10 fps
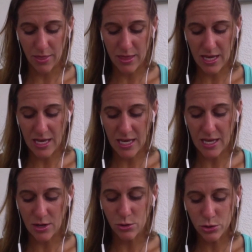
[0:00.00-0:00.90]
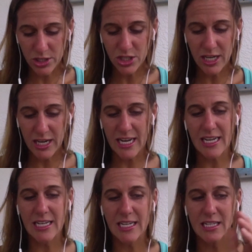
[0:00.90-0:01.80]
The nutrition
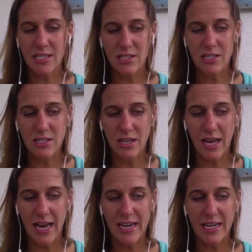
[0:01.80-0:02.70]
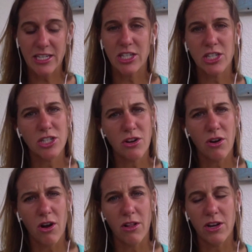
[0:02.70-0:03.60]
is an
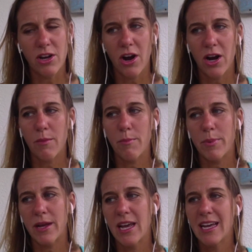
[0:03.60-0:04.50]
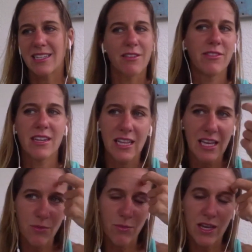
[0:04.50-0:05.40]
additional a la carte, but
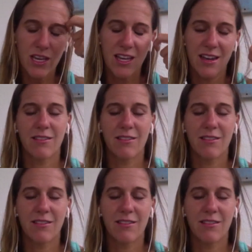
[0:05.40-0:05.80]
definitely we